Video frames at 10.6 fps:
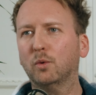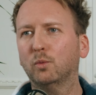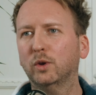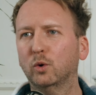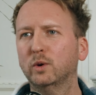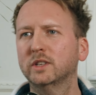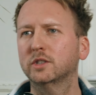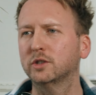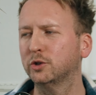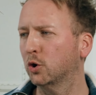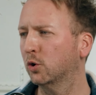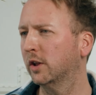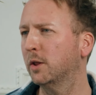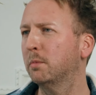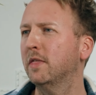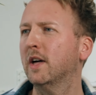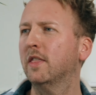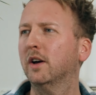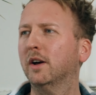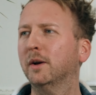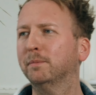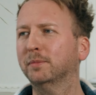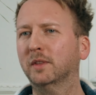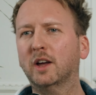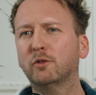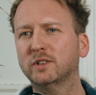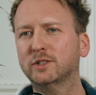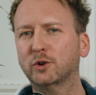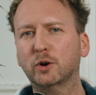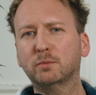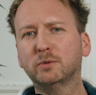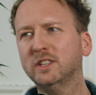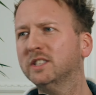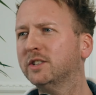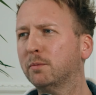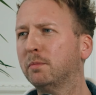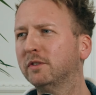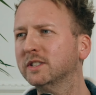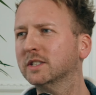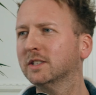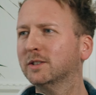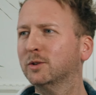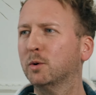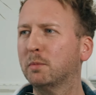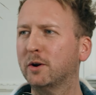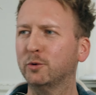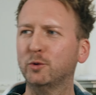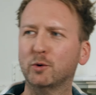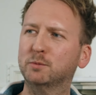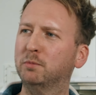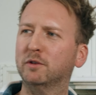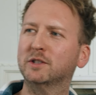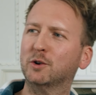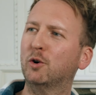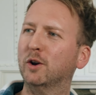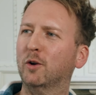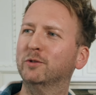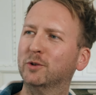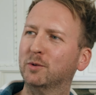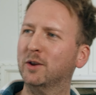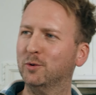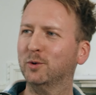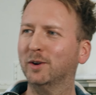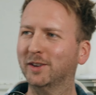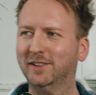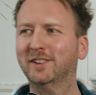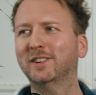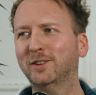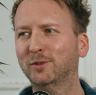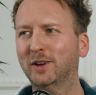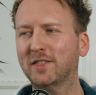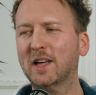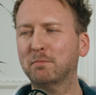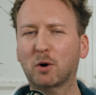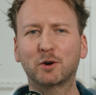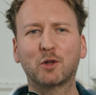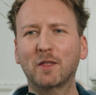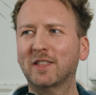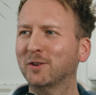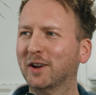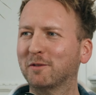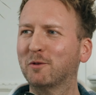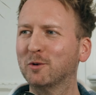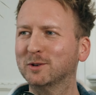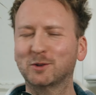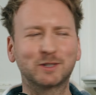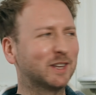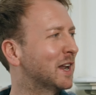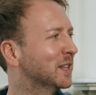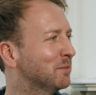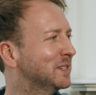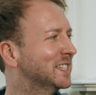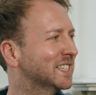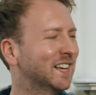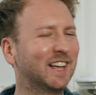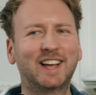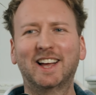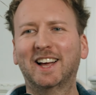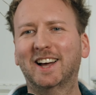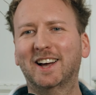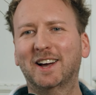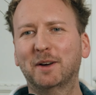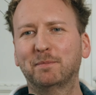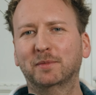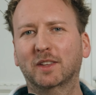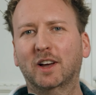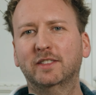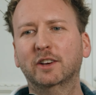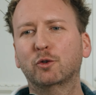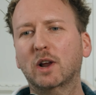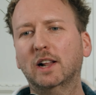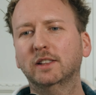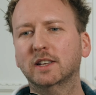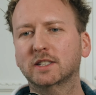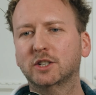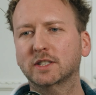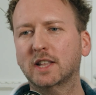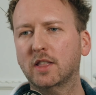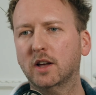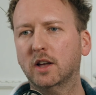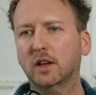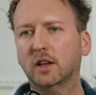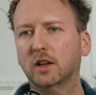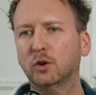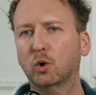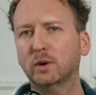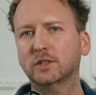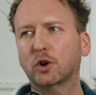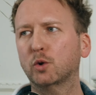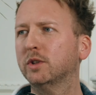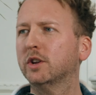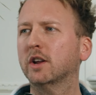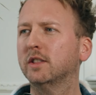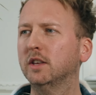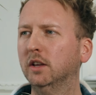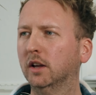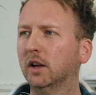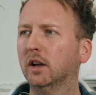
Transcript: we always joke a little bit that every startup needs their pivots. So you better do those pivots early on so that you get that part done and you can focus on scaling the business. I think reality is just that you always start with an idea,